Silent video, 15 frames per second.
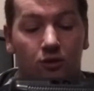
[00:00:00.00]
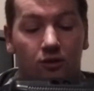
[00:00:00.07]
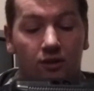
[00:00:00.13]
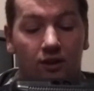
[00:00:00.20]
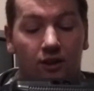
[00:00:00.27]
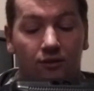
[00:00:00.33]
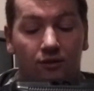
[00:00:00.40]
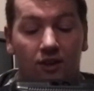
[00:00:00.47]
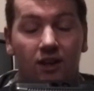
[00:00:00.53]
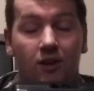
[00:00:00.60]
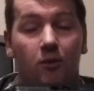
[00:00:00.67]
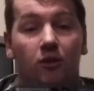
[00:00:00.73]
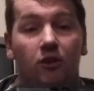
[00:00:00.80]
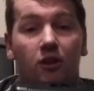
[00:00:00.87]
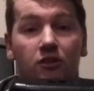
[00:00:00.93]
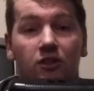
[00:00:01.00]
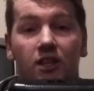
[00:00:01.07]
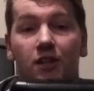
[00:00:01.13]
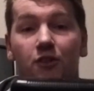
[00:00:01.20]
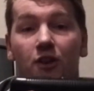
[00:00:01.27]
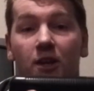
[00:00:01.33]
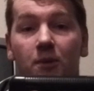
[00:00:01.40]
so if
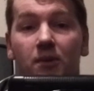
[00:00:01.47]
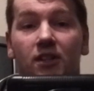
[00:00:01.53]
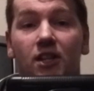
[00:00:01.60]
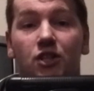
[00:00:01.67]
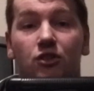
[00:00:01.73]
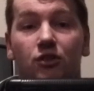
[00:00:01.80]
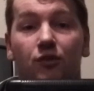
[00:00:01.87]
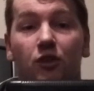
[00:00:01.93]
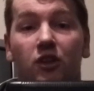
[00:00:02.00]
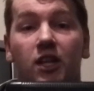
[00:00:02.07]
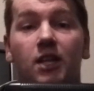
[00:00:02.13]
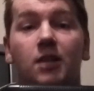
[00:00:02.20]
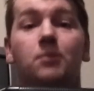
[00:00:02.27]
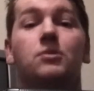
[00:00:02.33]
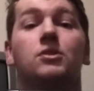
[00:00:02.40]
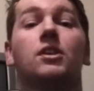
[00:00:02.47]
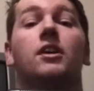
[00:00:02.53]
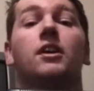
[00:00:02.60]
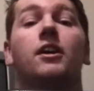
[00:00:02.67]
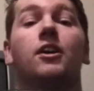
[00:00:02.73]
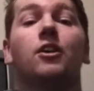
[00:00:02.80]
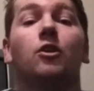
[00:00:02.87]
anyone has any recommendations for
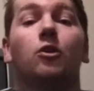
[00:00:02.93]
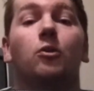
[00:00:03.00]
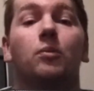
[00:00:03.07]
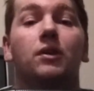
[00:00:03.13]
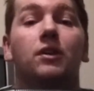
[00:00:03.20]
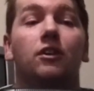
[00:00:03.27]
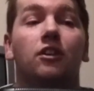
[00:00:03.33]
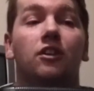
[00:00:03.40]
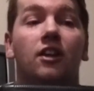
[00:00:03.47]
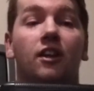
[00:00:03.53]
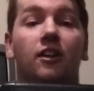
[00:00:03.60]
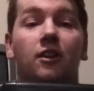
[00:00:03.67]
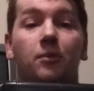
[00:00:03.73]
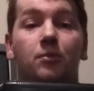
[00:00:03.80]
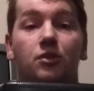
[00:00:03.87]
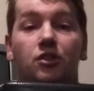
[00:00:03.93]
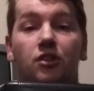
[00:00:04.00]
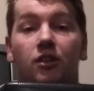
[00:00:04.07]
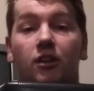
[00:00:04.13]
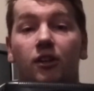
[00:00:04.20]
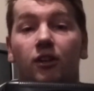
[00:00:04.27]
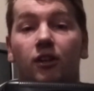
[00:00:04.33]
games, it will be
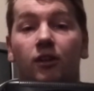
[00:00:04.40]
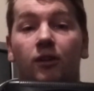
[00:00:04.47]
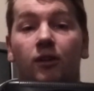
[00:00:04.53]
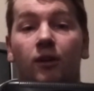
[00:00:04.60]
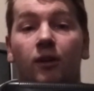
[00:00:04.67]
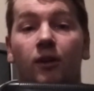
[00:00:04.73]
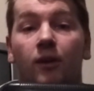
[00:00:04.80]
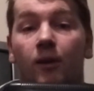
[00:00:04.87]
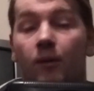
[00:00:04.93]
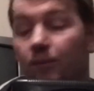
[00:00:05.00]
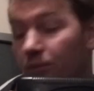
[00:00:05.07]
greatly appreciated.